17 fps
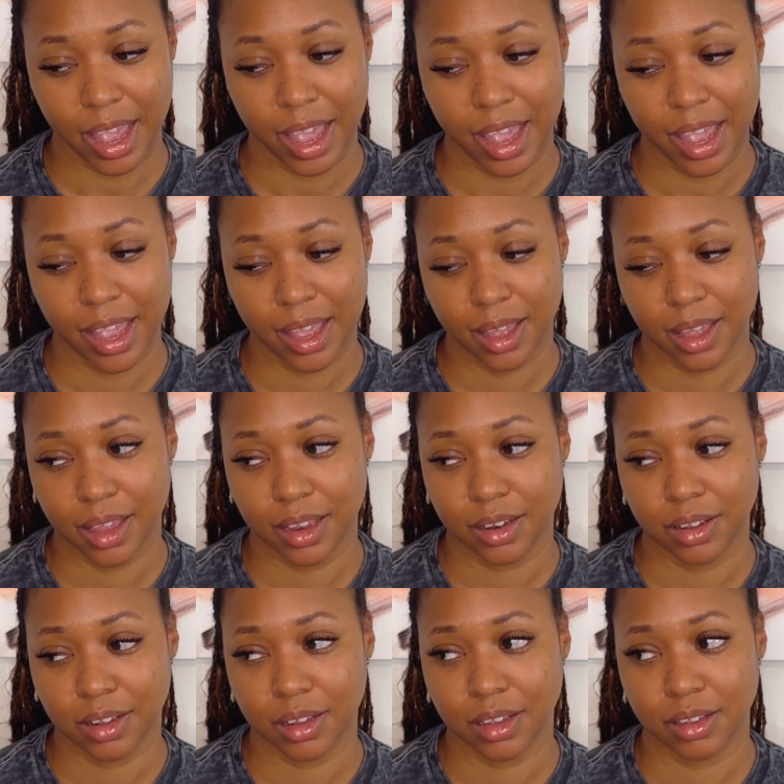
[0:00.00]

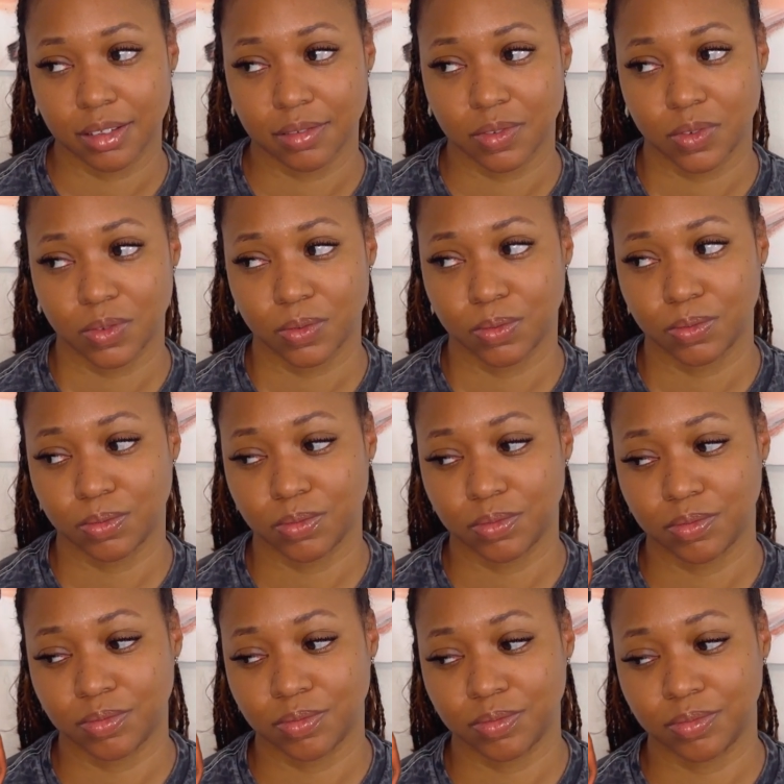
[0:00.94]
And
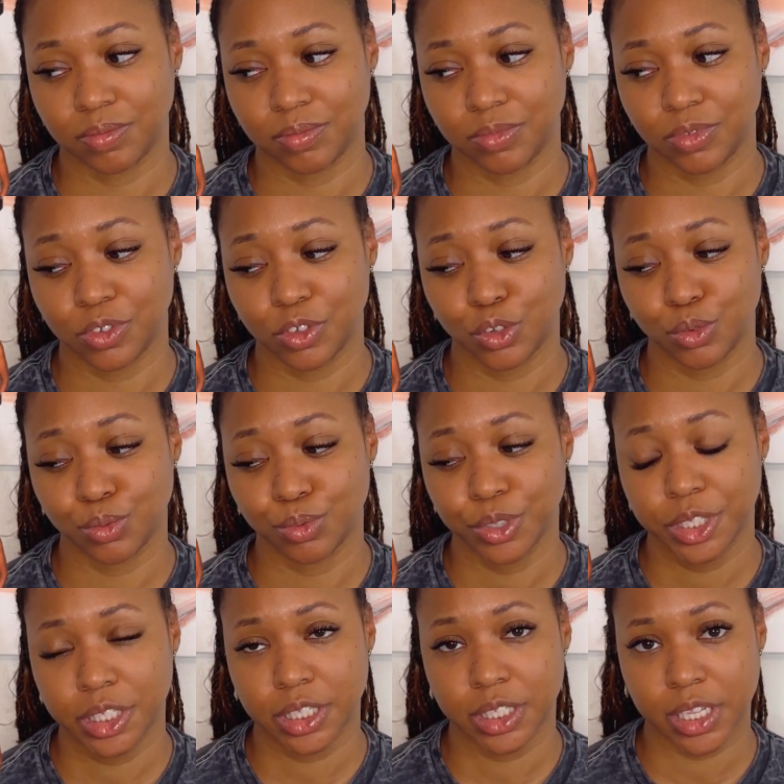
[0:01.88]
you
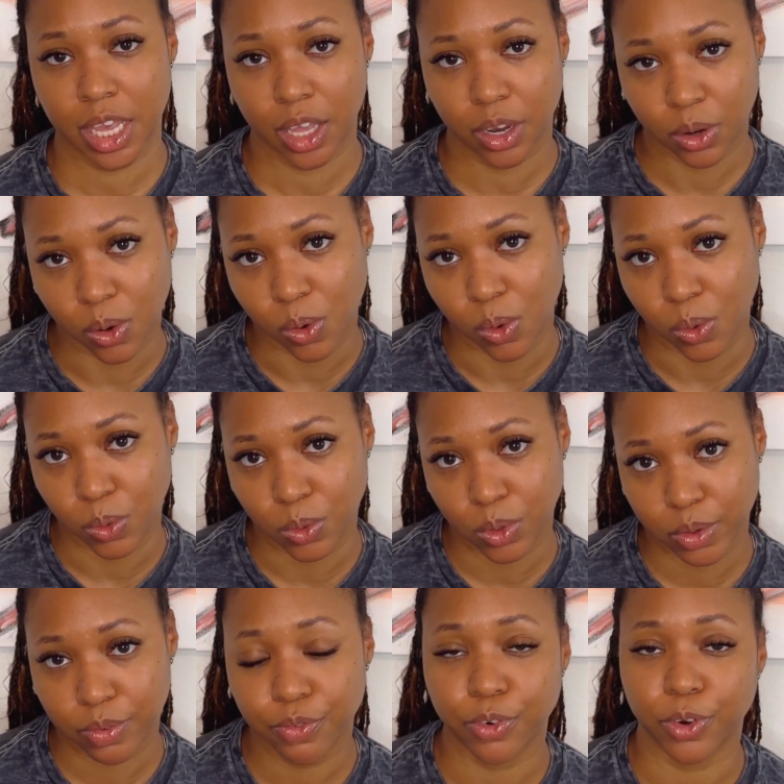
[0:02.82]

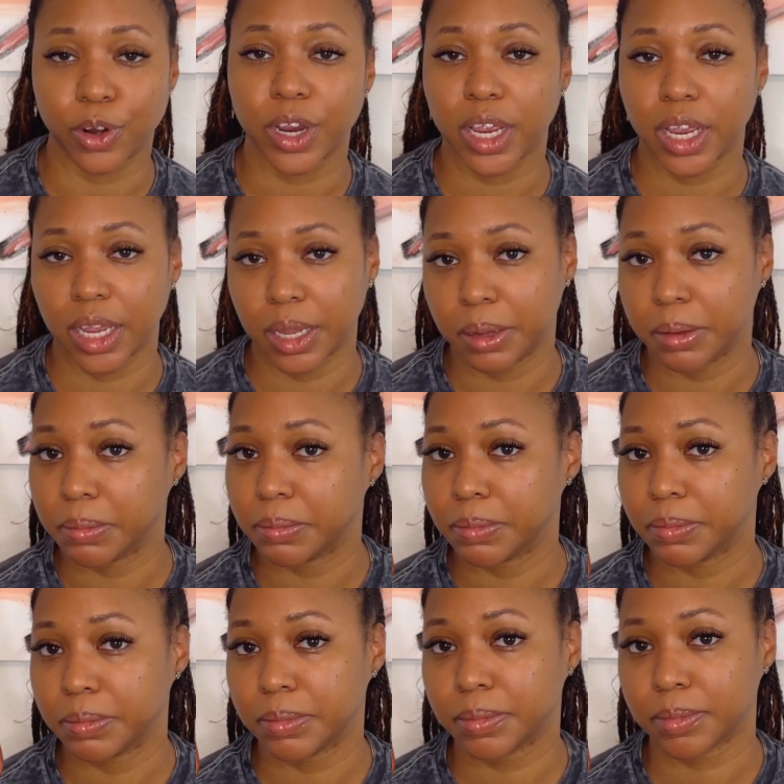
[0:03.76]
settled for him.
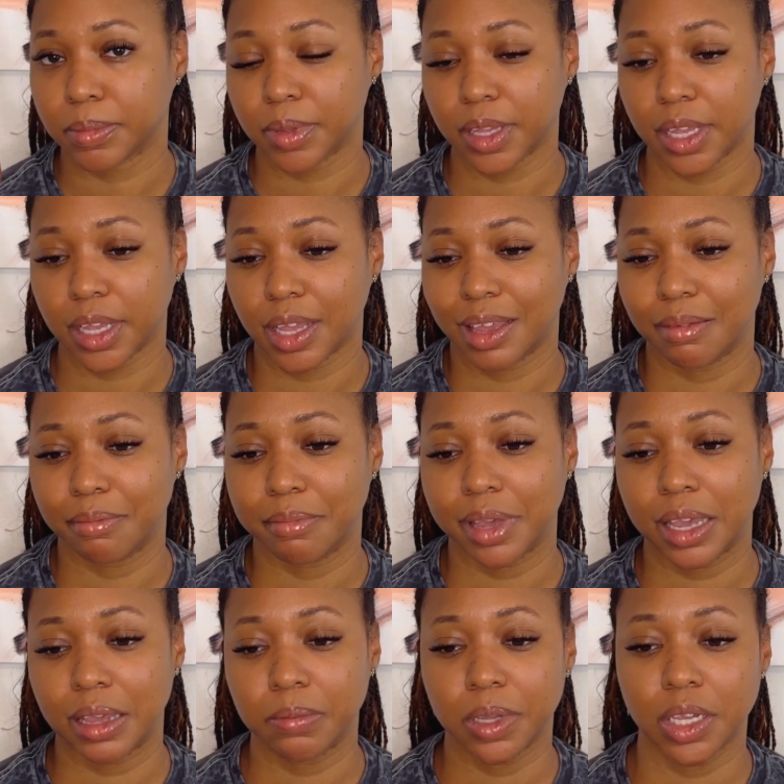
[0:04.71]
And
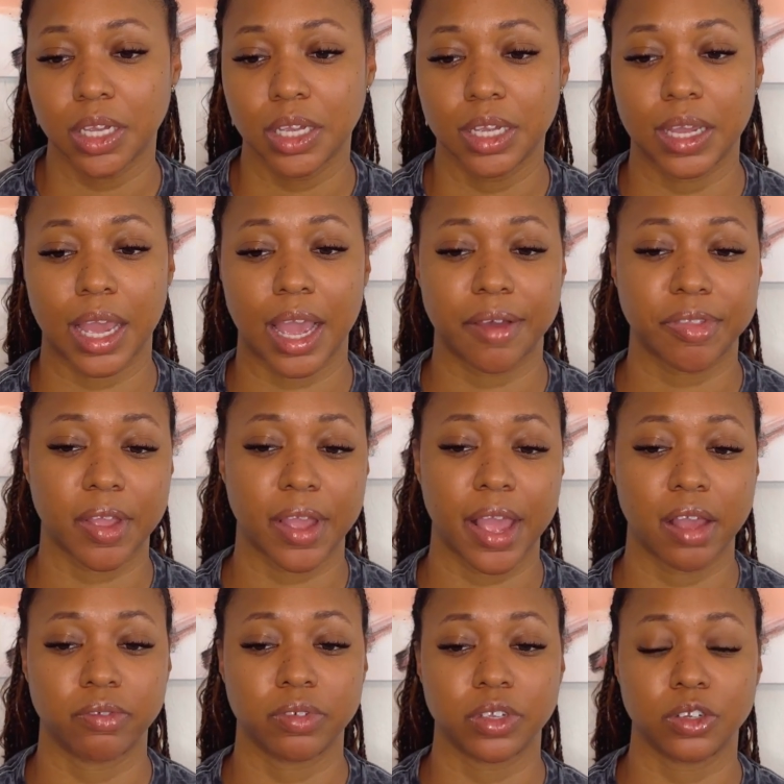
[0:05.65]
maybe after
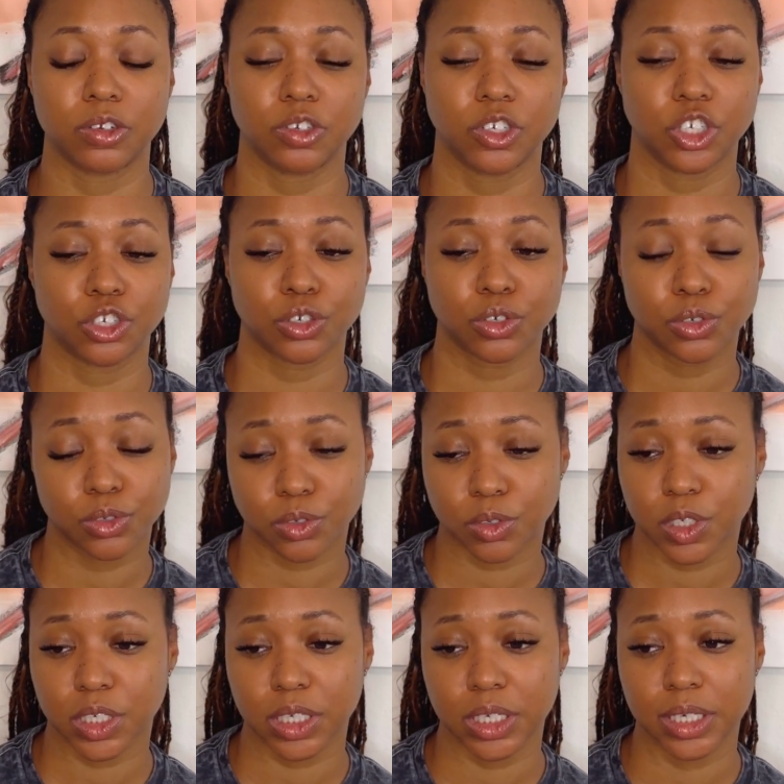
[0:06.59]
having your
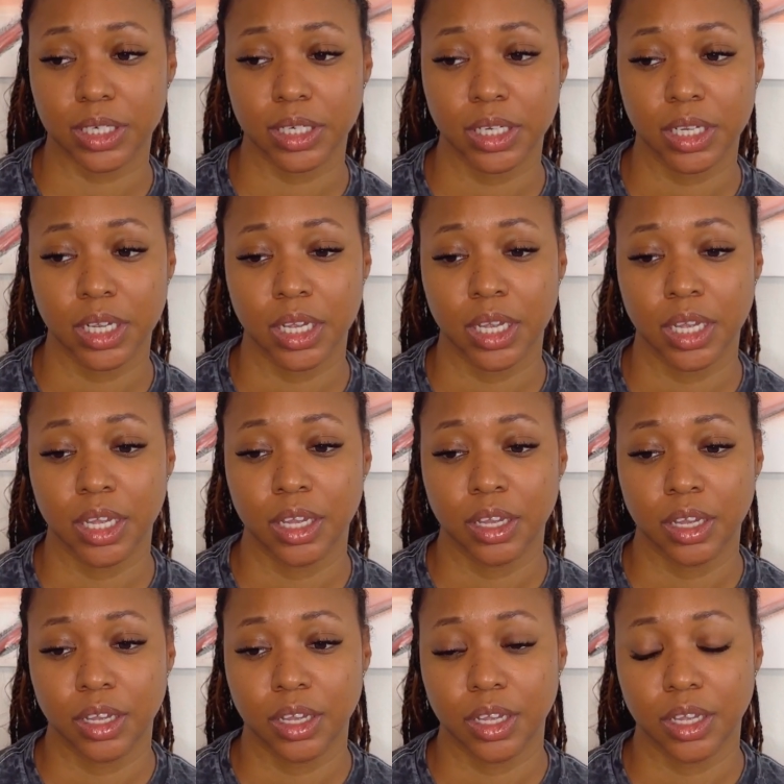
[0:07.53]
children,
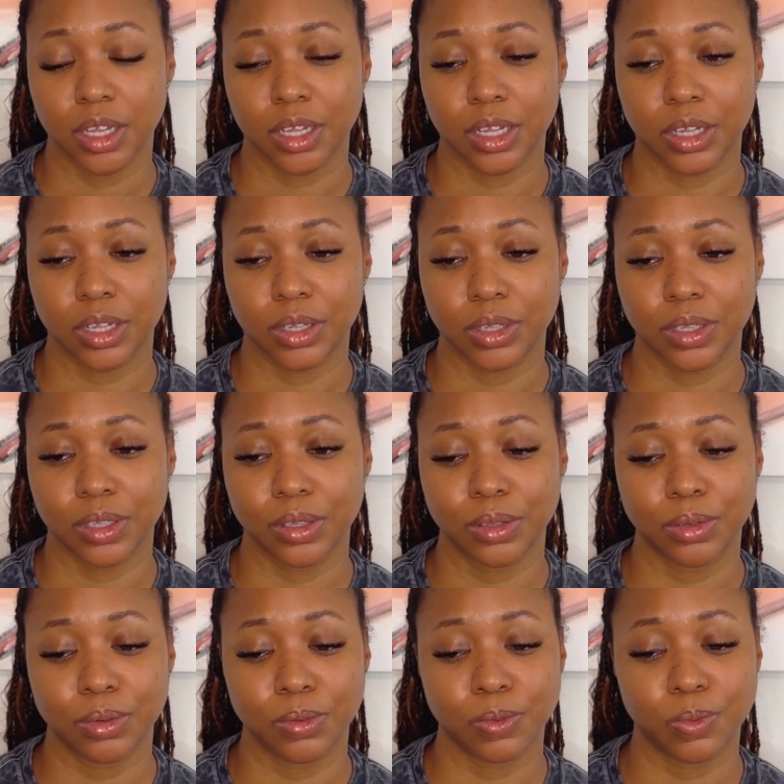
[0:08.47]

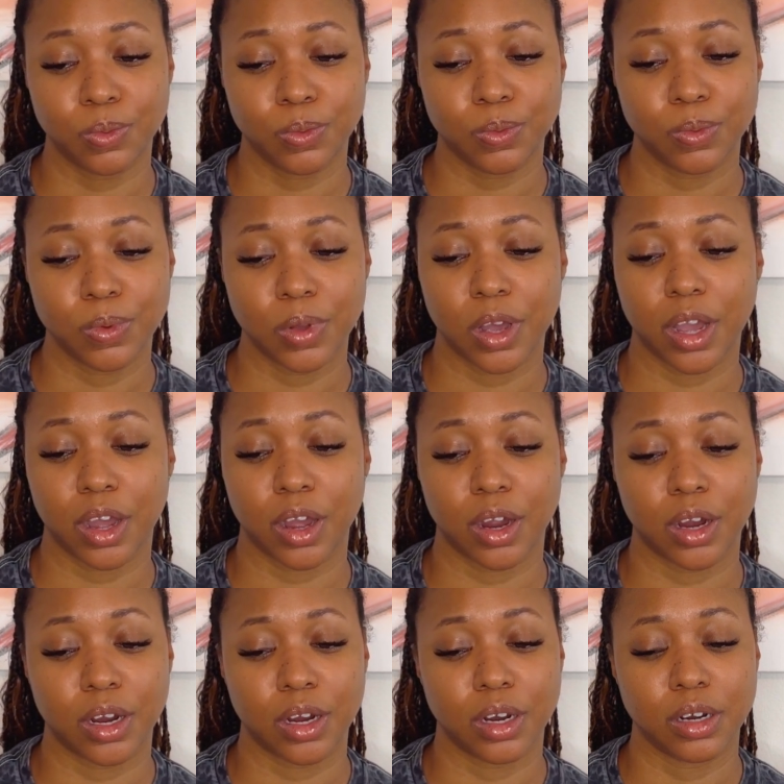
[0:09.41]
you
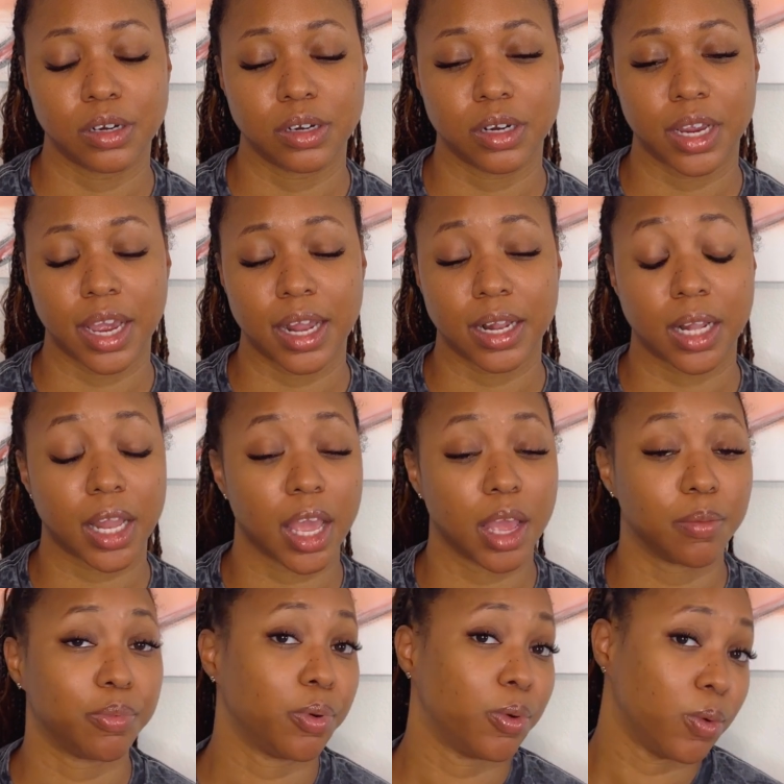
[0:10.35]
are at
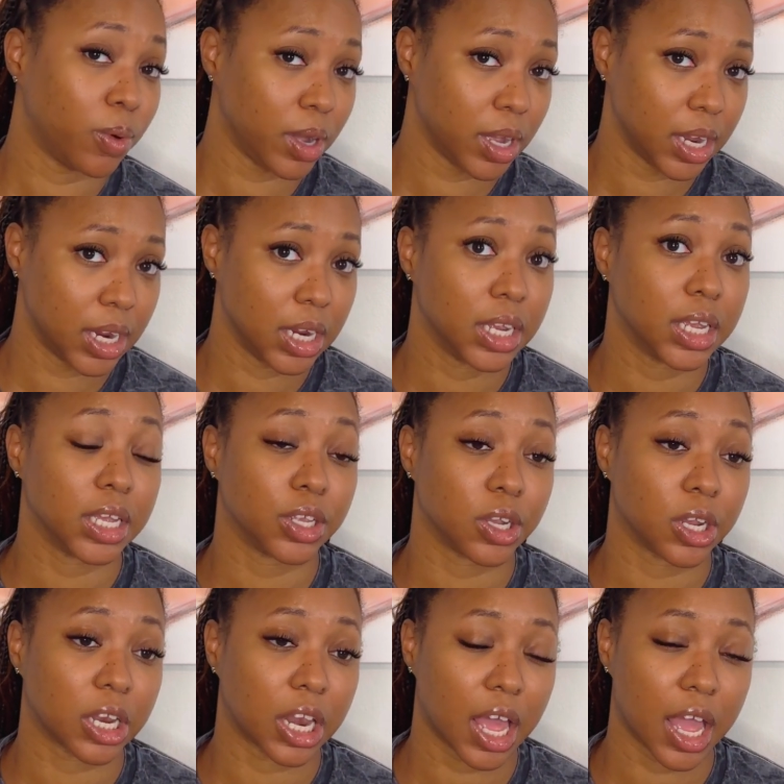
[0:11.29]
that point in
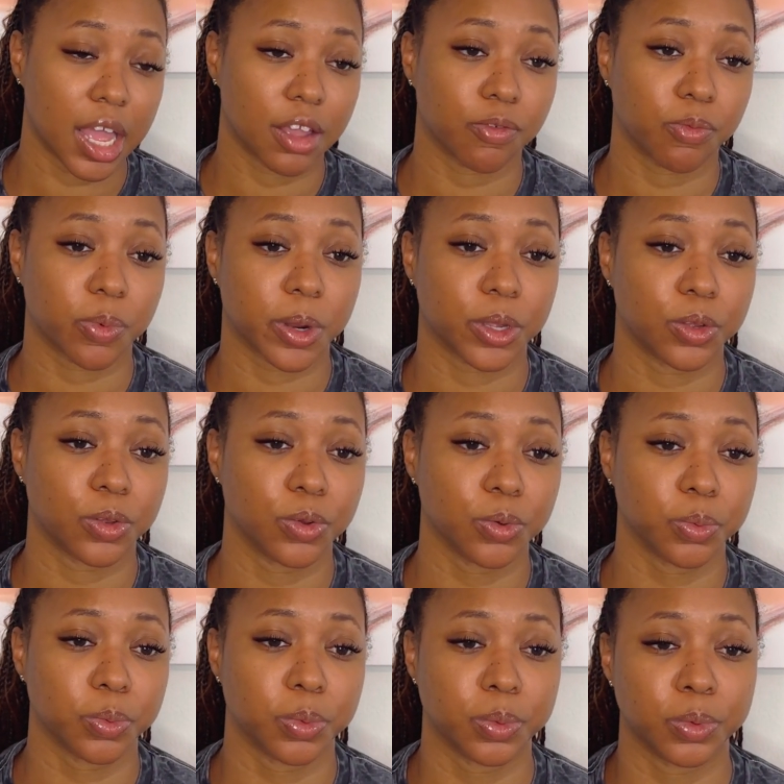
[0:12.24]
your life where
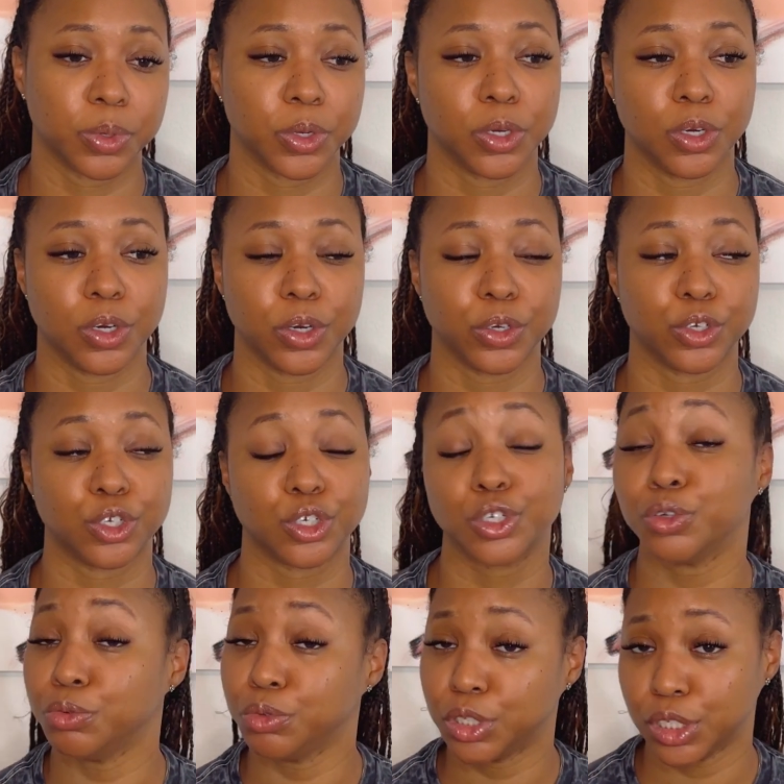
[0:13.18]
your
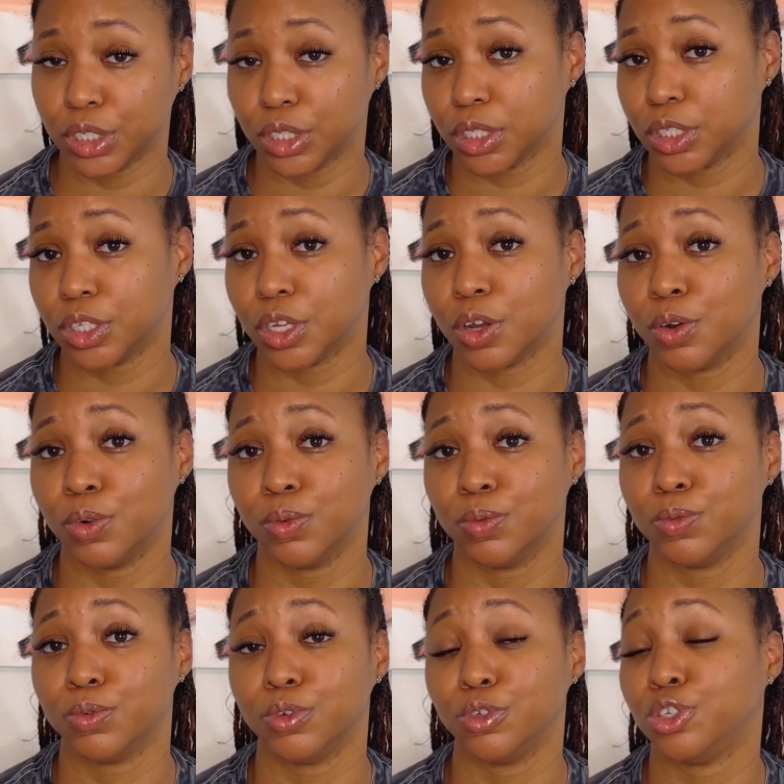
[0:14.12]
juices
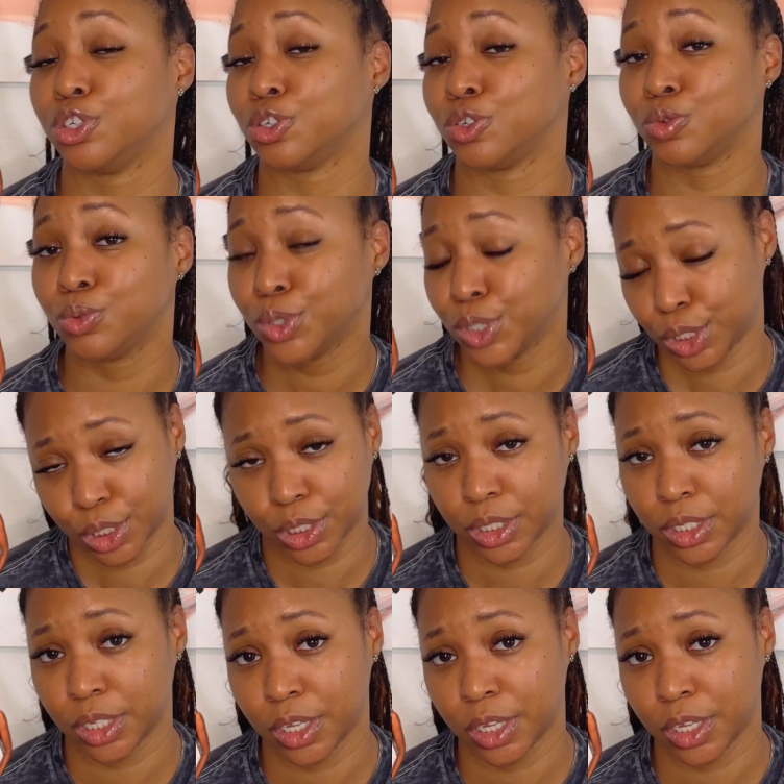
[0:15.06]
don't juice